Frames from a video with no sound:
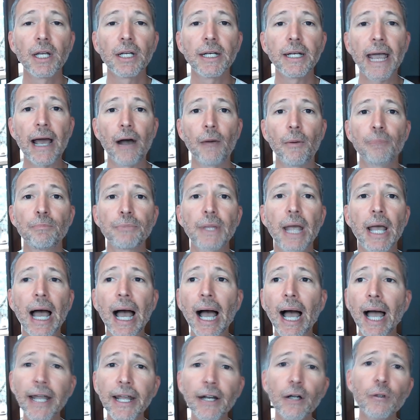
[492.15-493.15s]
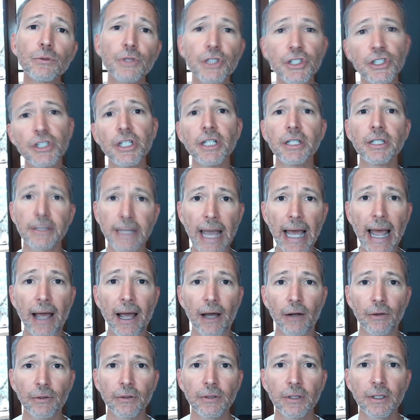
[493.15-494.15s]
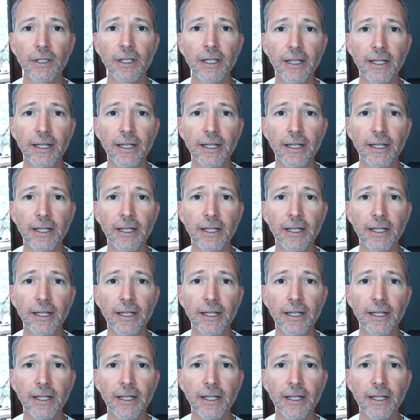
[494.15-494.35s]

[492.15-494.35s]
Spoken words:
Now, I don't sit down